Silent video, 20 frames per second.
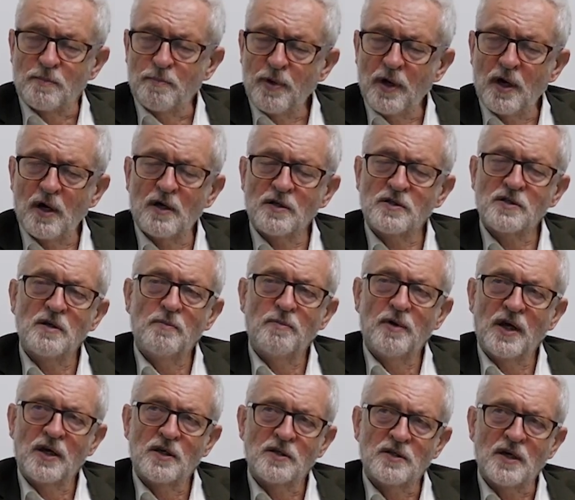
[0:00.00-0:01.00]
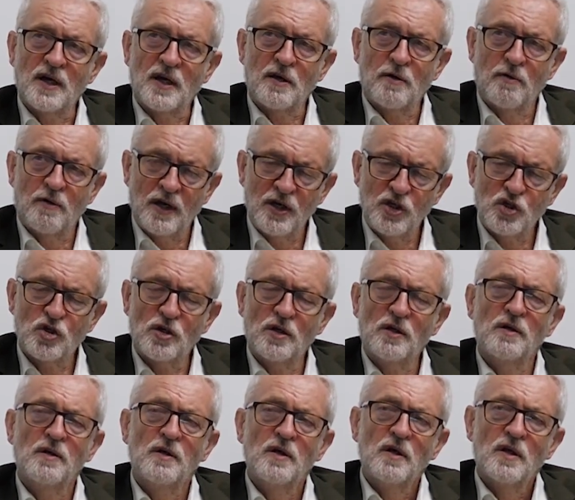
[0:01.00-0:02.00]
a party, make a
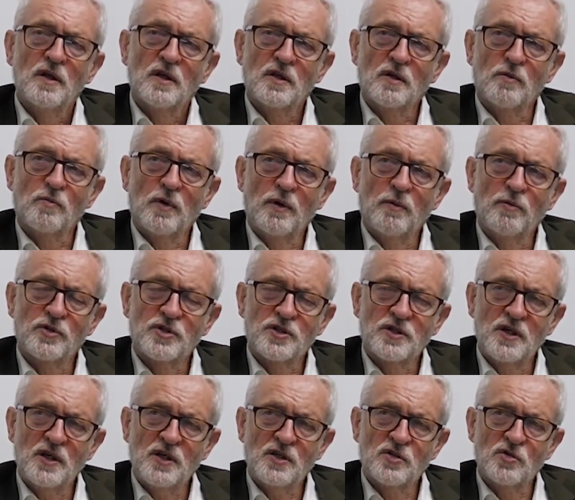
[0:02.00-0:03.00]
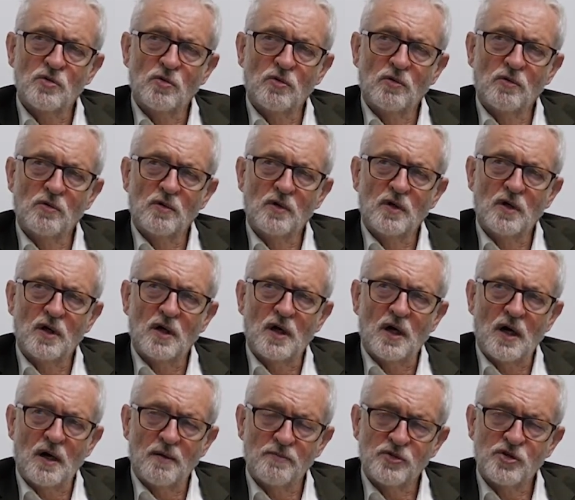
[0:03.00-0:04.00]
declaration that we would cease all
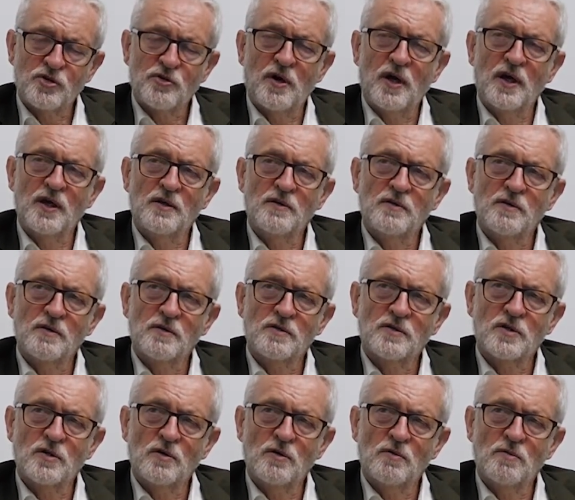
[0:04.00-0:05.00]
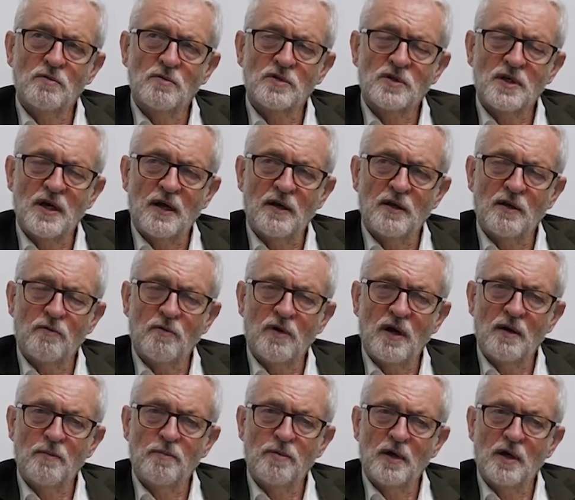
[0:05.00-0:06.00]
arms trade to Saudi
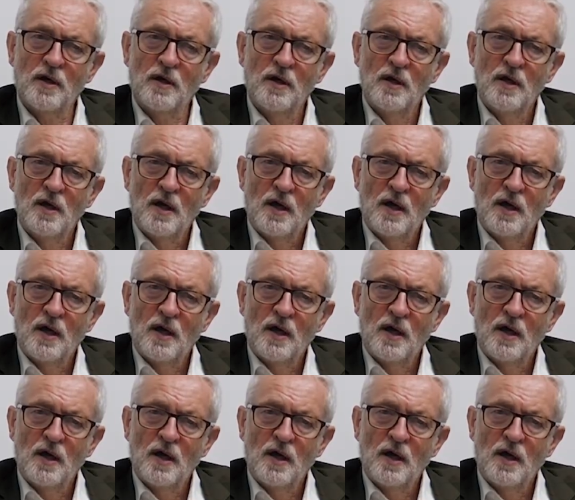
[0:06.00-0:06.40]
Arabia,